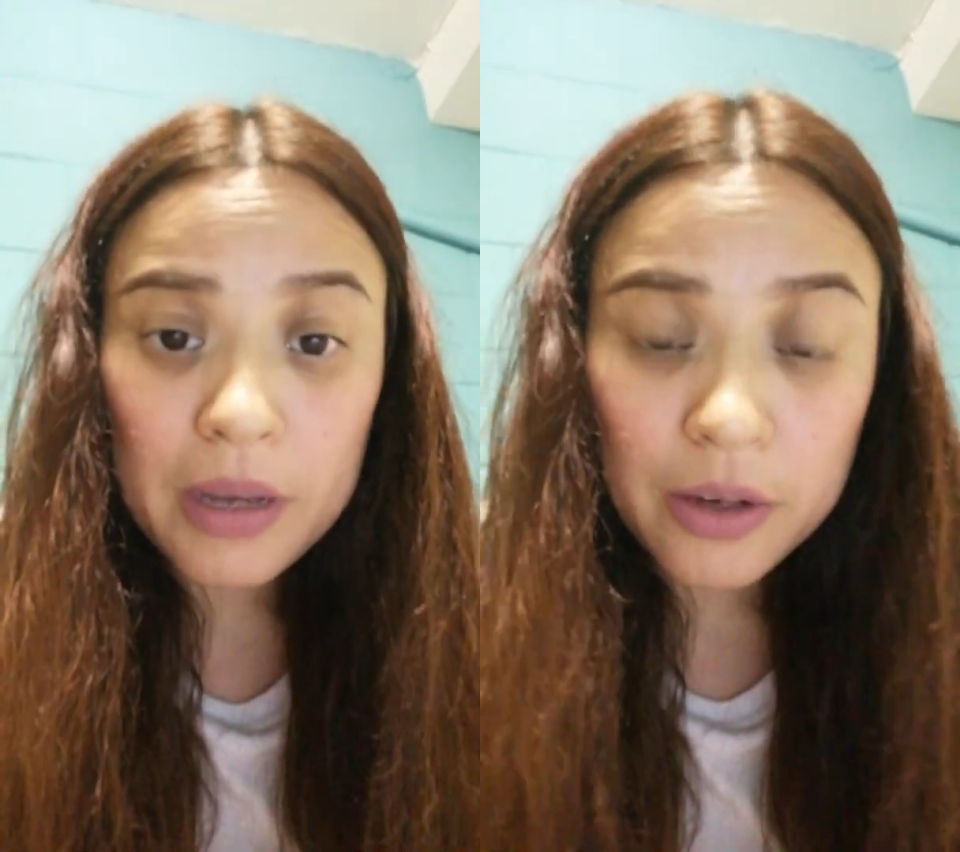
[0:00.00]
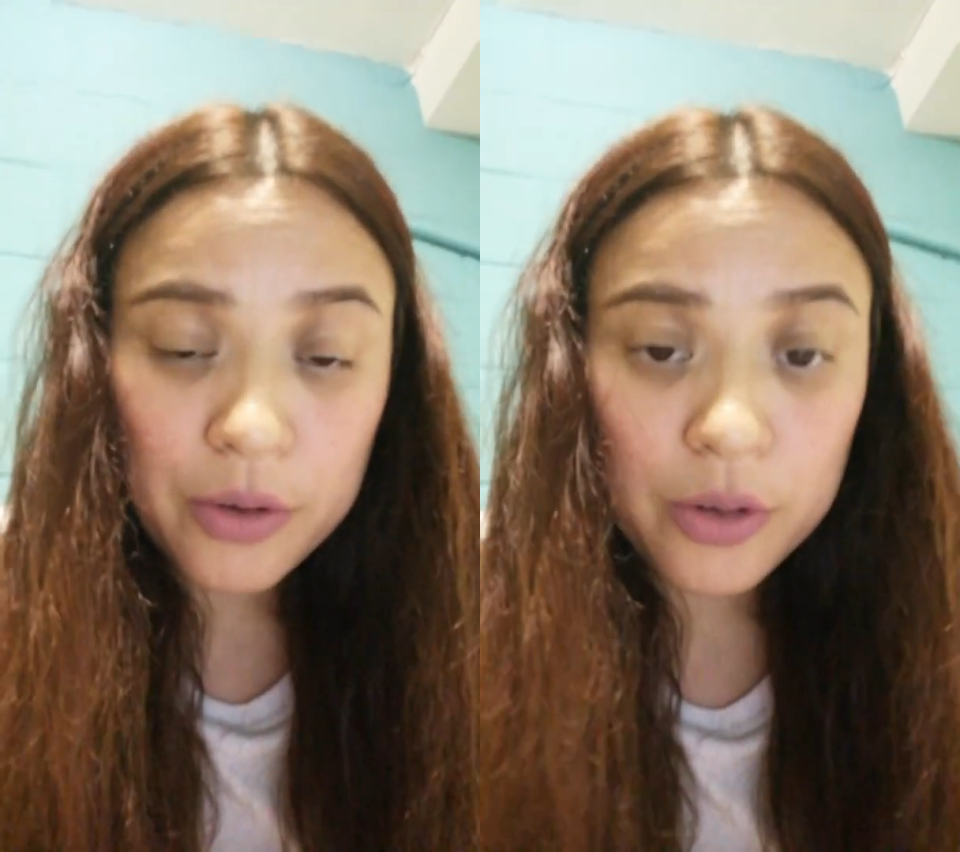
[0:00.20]

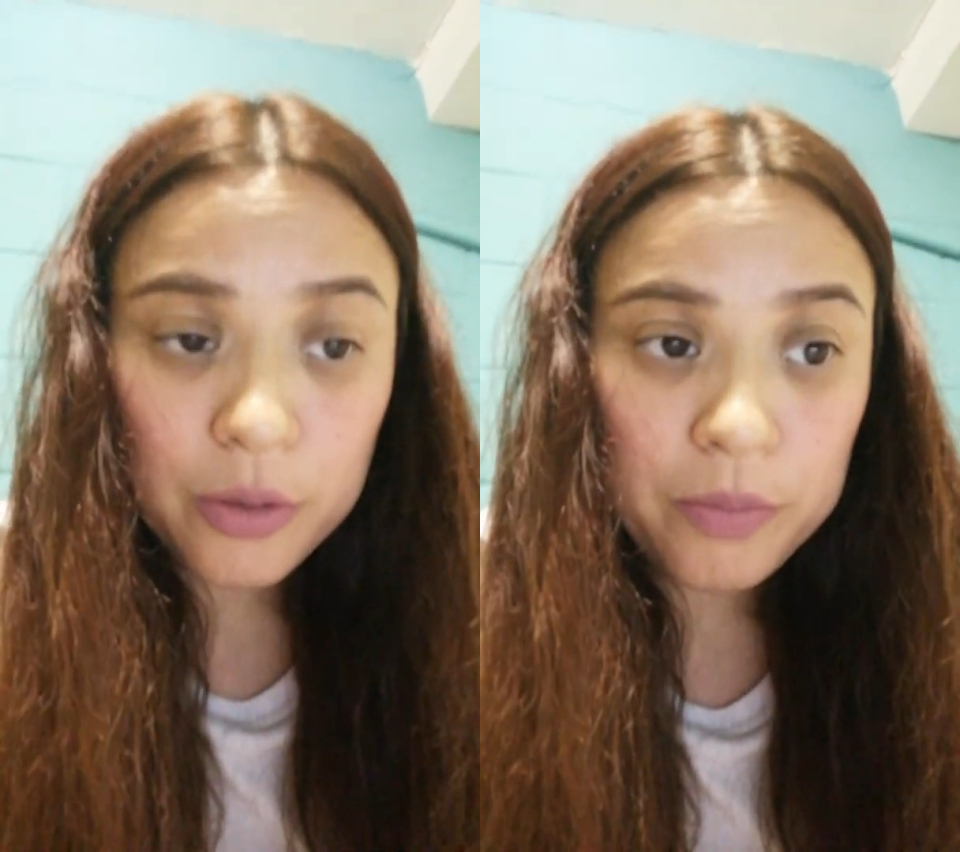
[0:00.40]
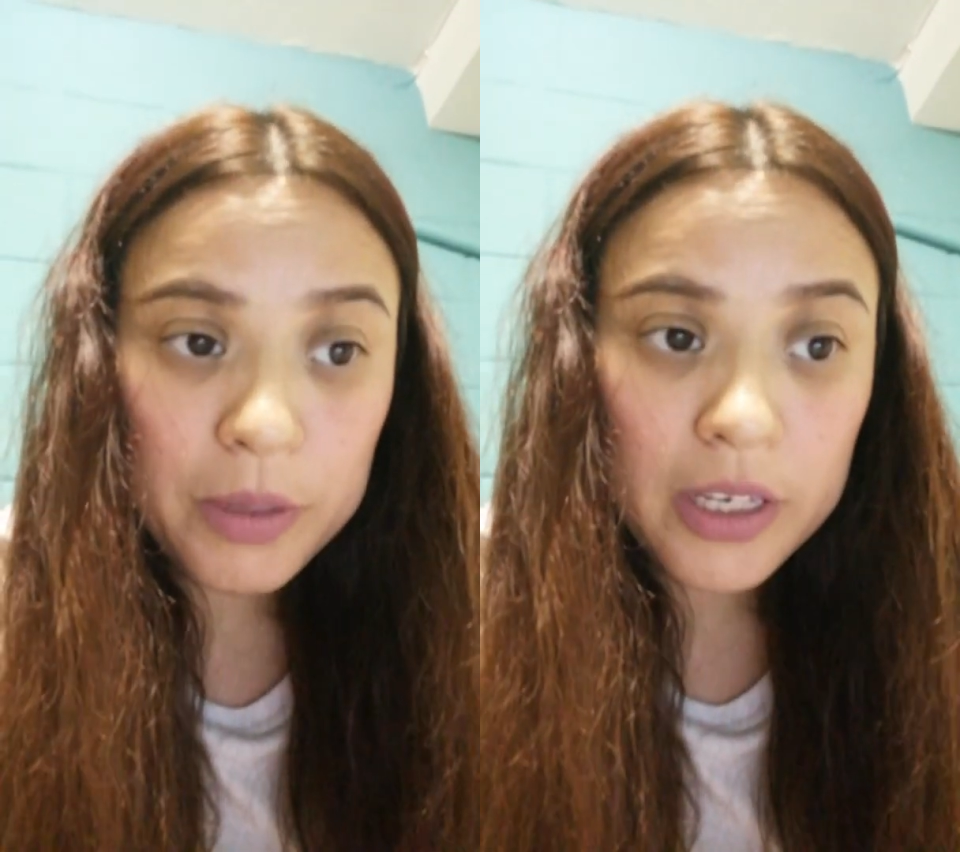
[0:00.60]

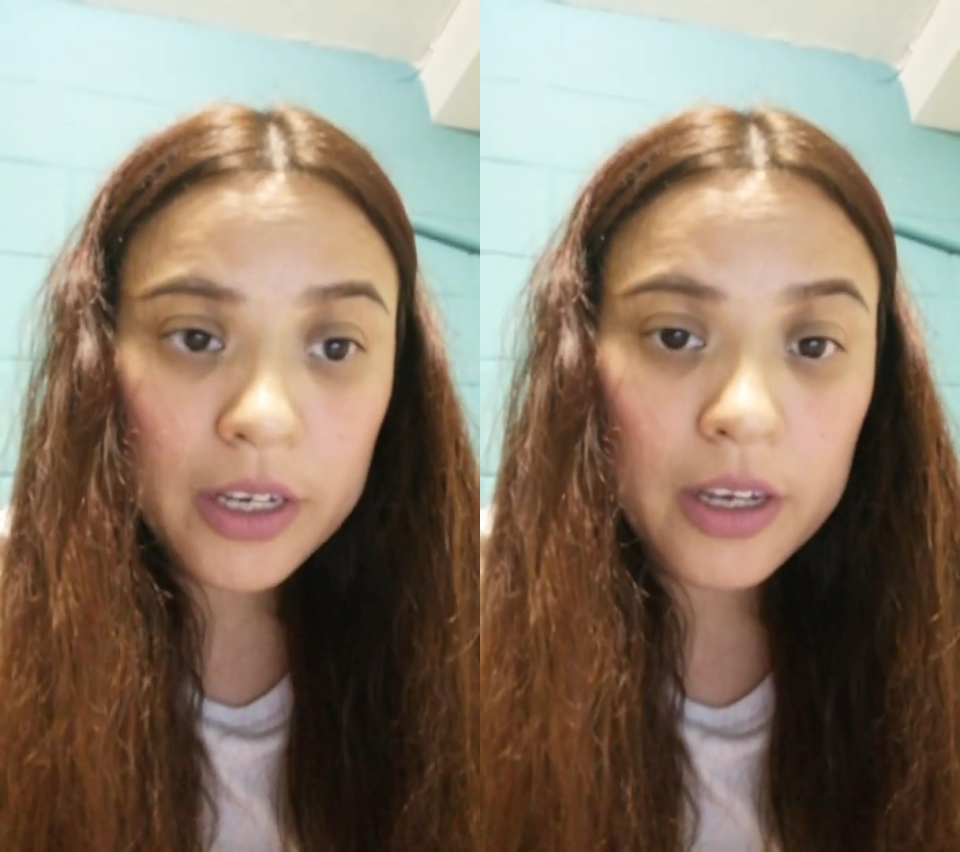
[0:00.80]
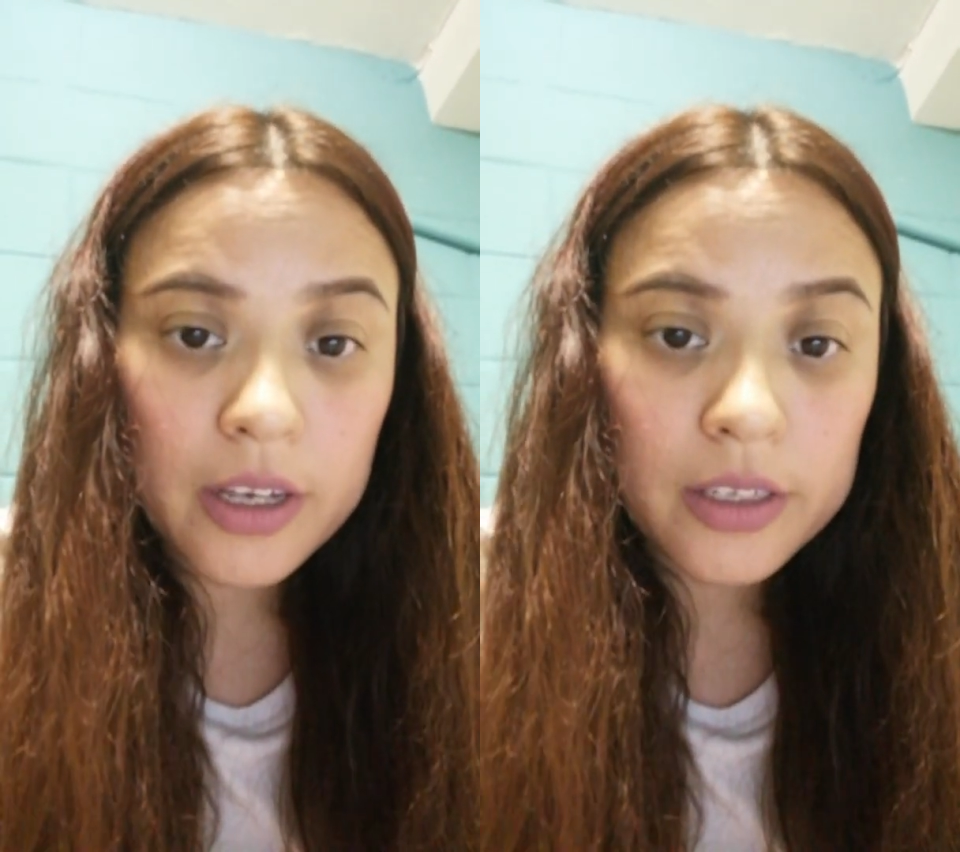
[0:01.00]
group,
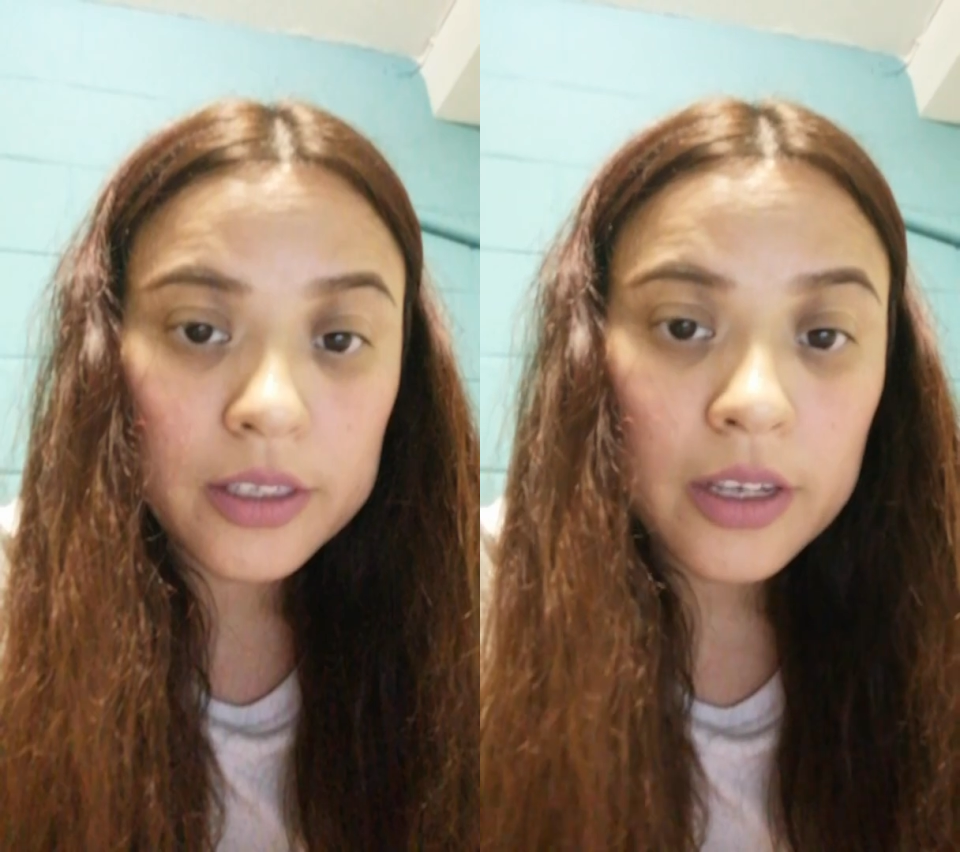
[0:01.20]
because